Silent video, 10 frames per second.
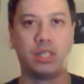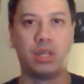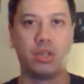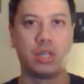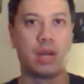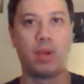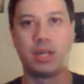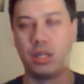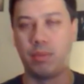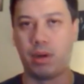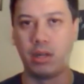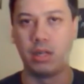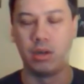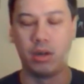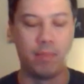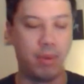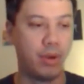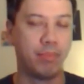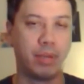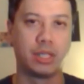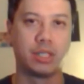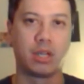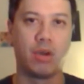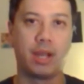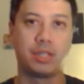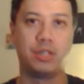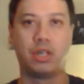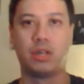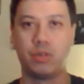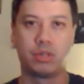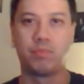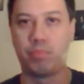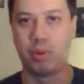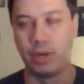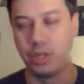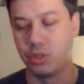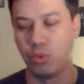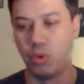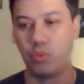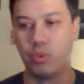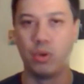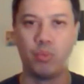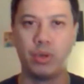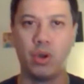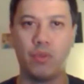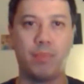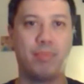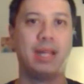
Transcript: so you gotta wait till your opponent brings the codex so you can peruse the rules, read over it.